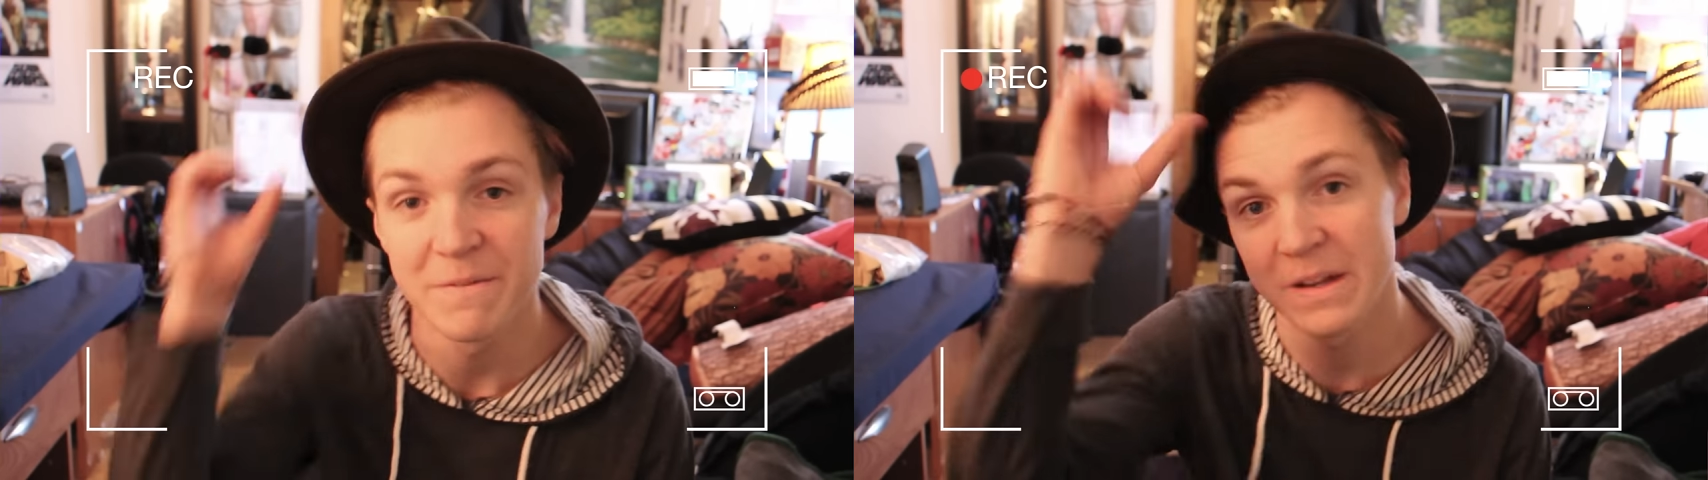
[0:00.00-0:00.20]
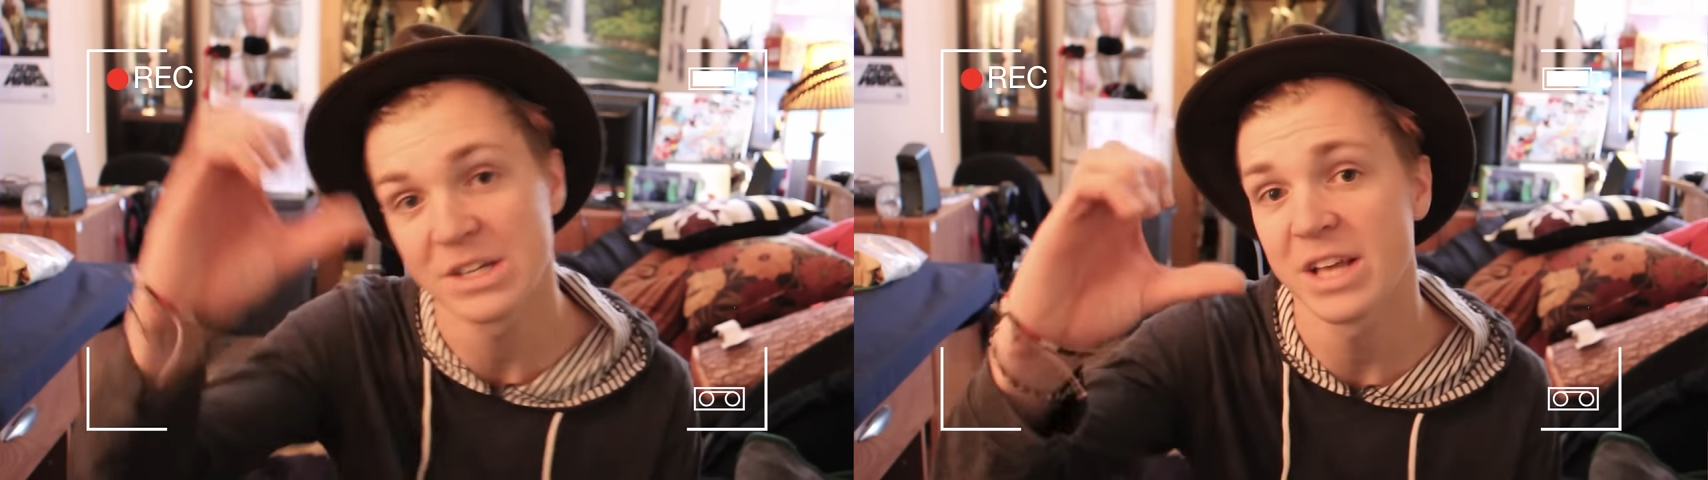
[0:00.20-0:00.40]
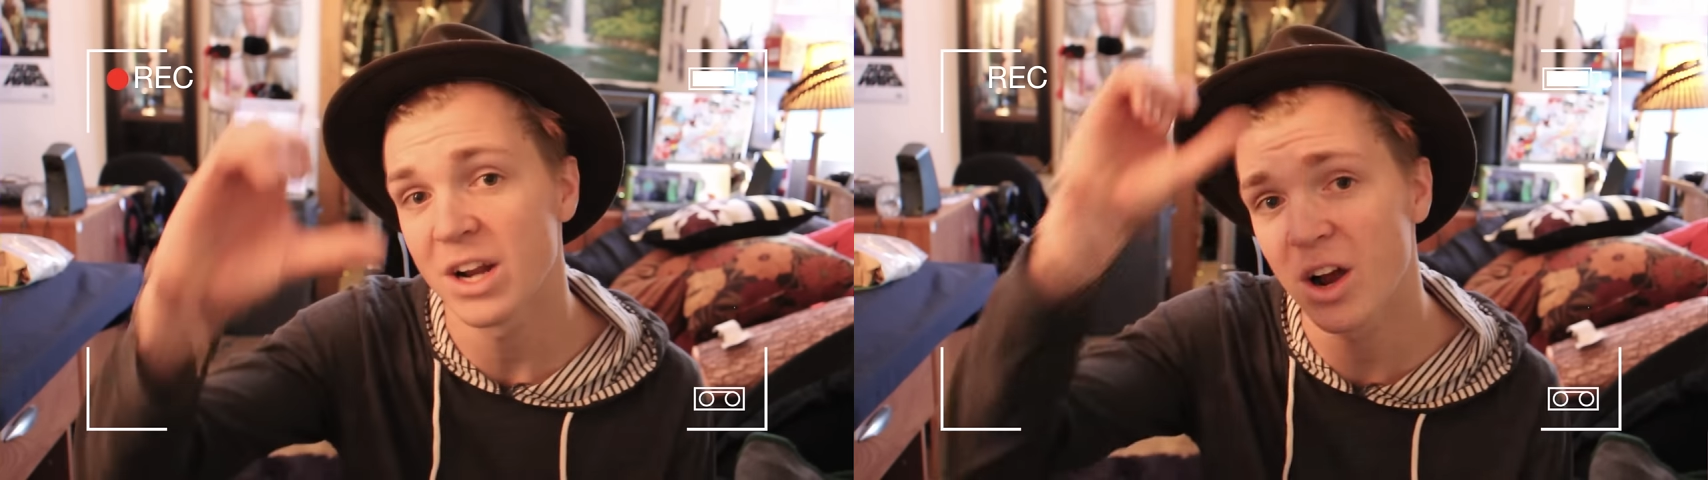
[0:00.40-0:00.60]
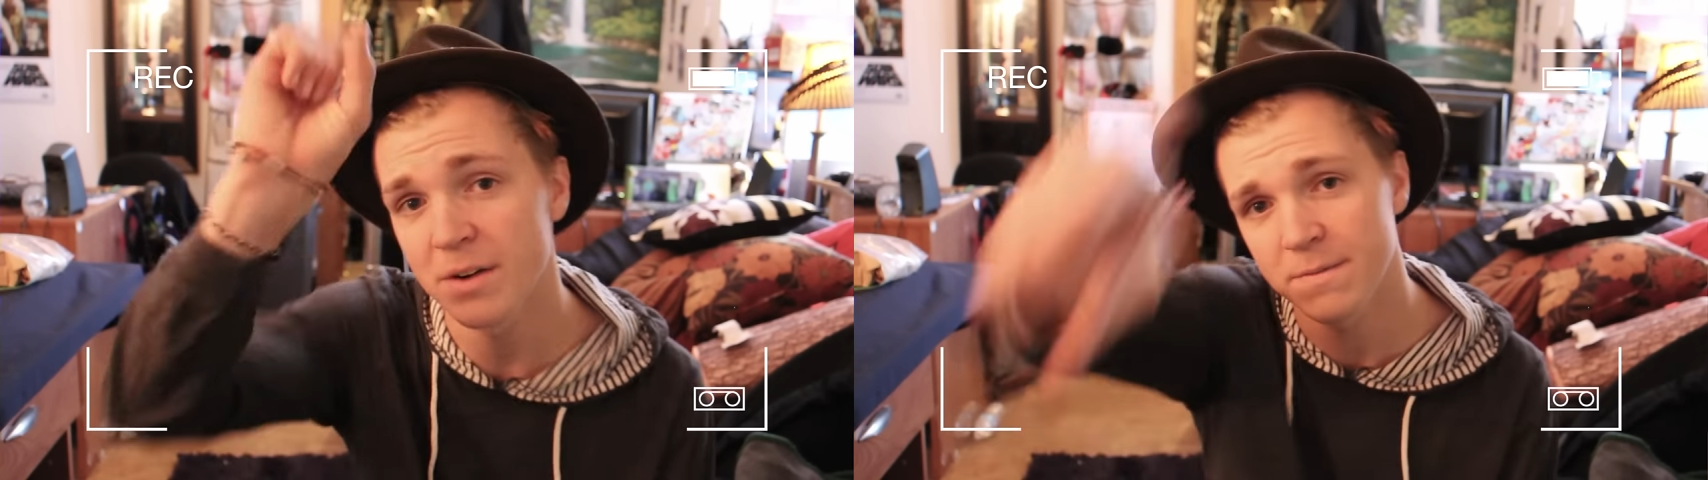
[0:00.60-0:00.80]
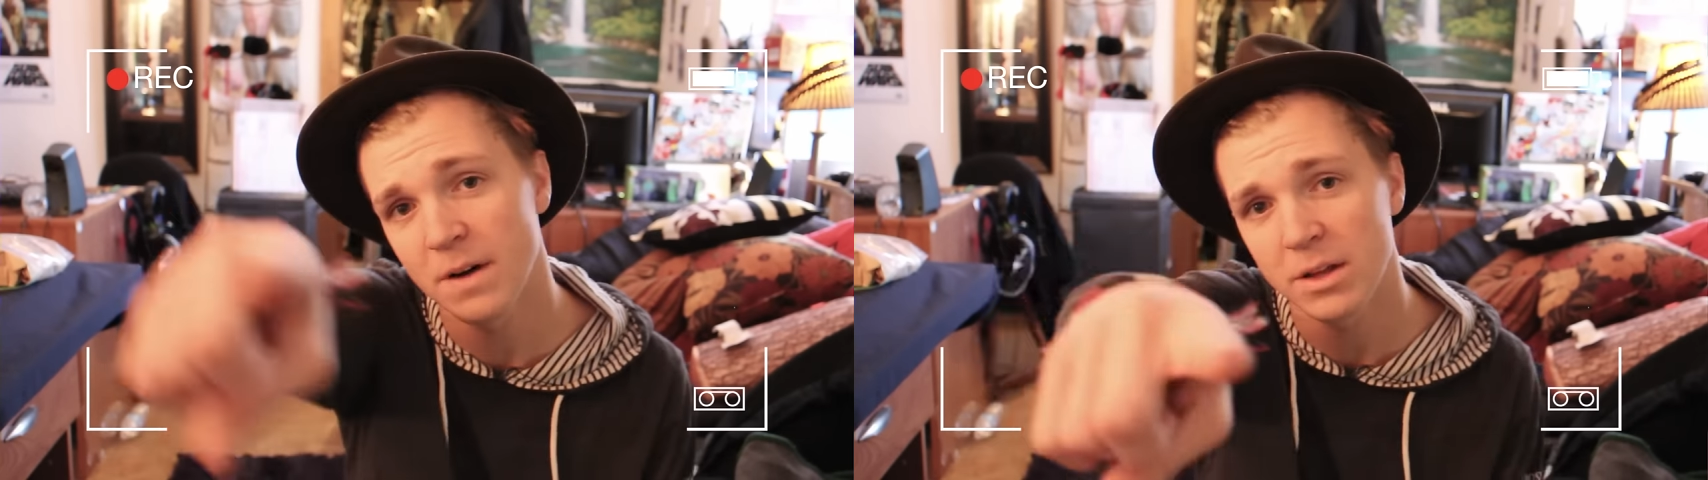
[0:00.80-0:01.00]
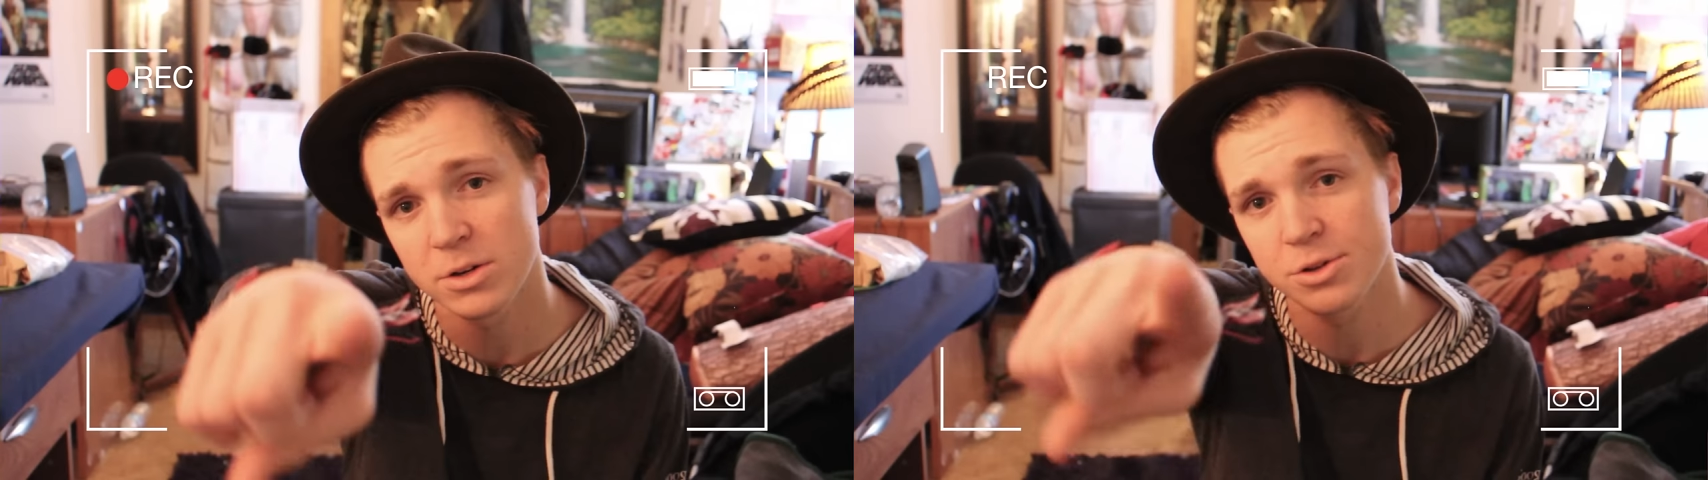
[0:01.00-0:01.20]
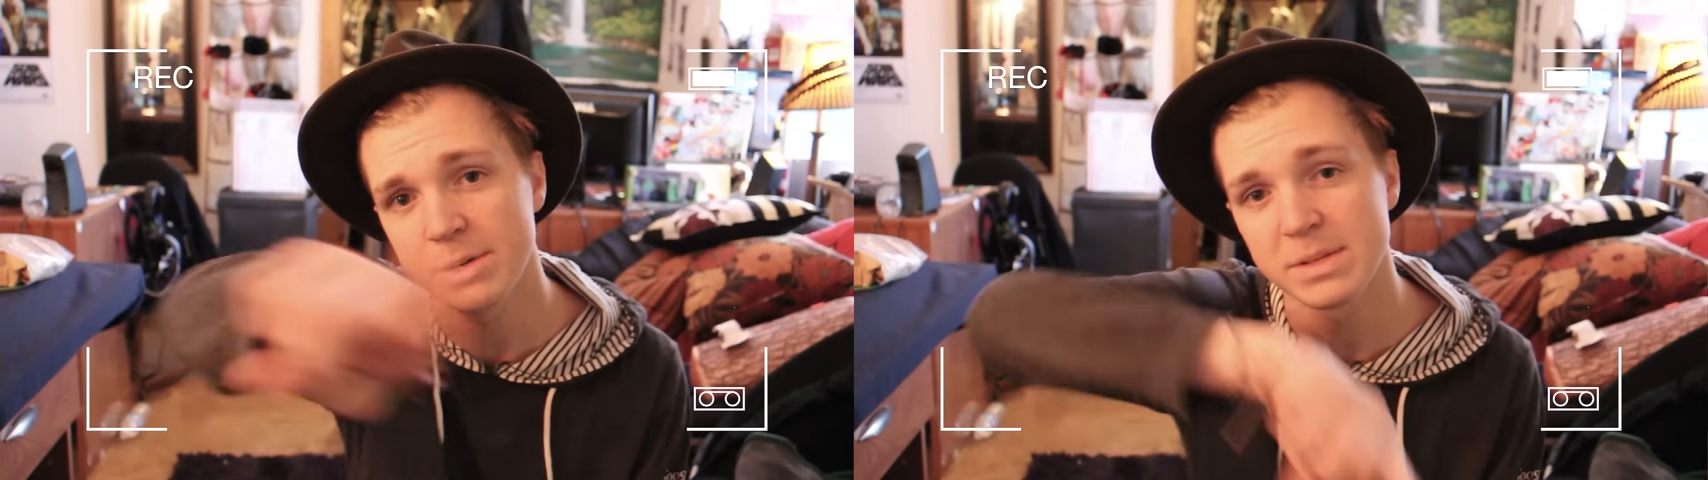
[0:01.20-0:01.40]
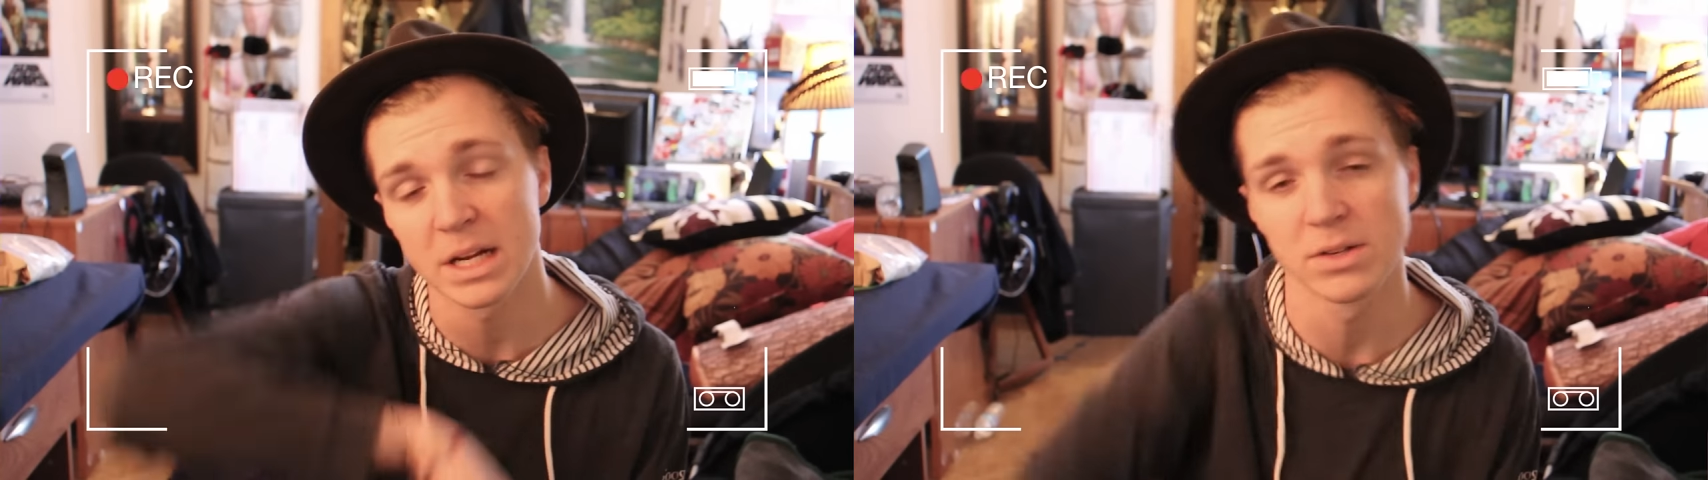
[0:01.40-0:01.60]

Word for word: Finish that heart, follow your dreams,